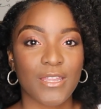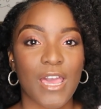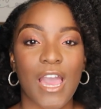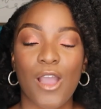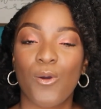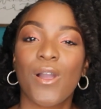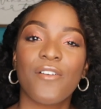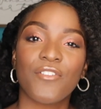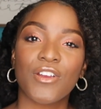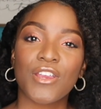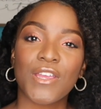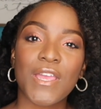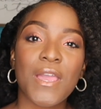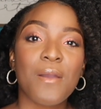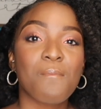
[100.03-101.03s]

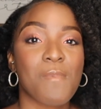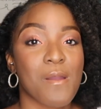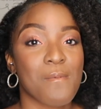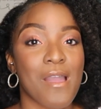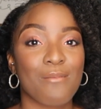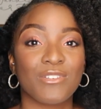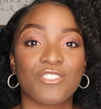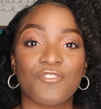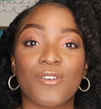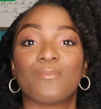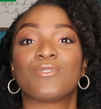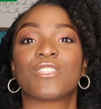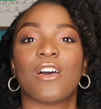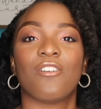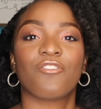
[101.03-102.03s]
However, my mom is
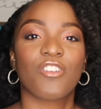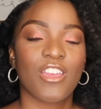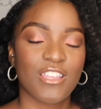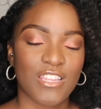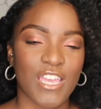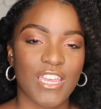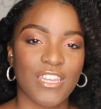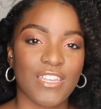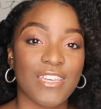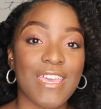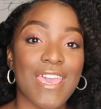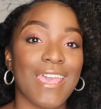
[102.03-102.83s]
from South Carolina